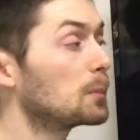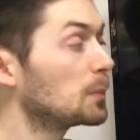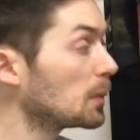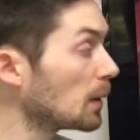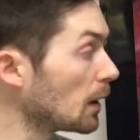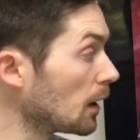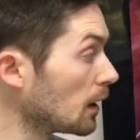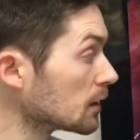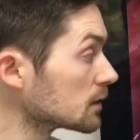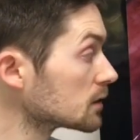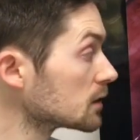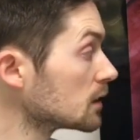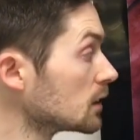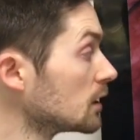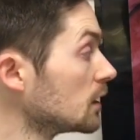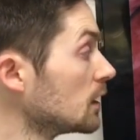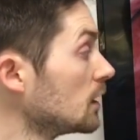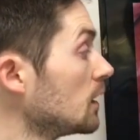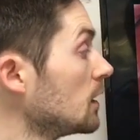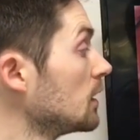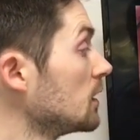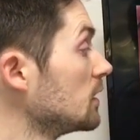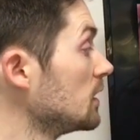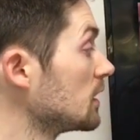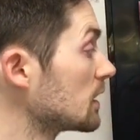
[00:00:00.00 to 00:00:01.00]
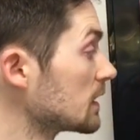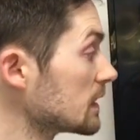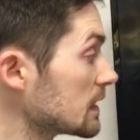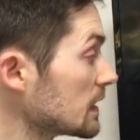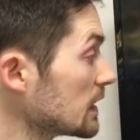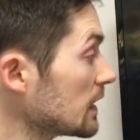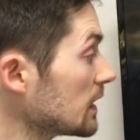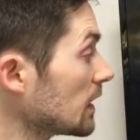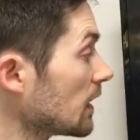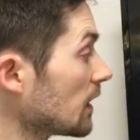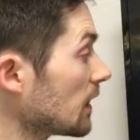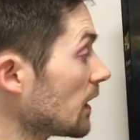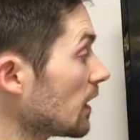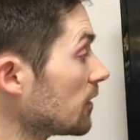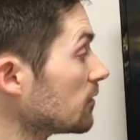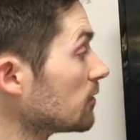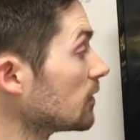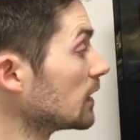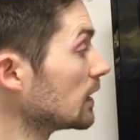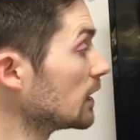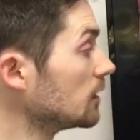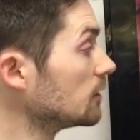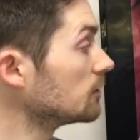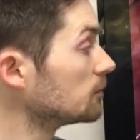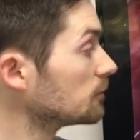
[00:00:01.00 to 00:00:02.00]
but you can see that they're
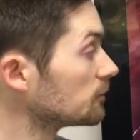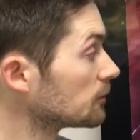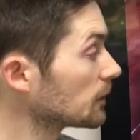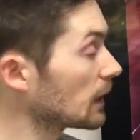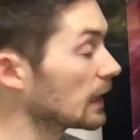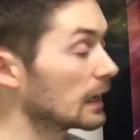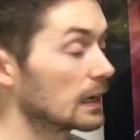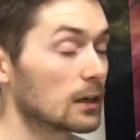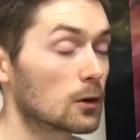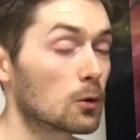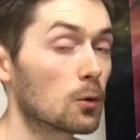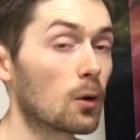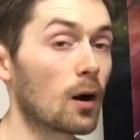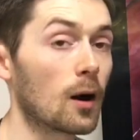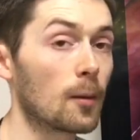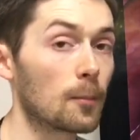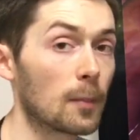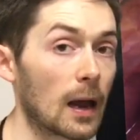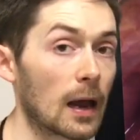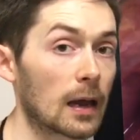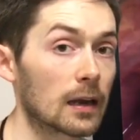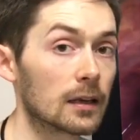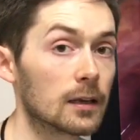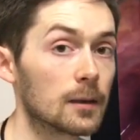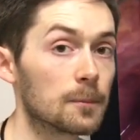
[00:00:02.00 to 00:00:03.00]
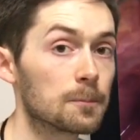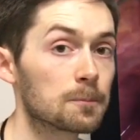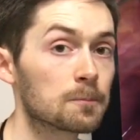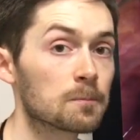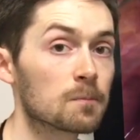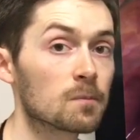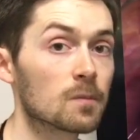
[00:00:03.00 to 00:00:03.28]
really failing quite badly.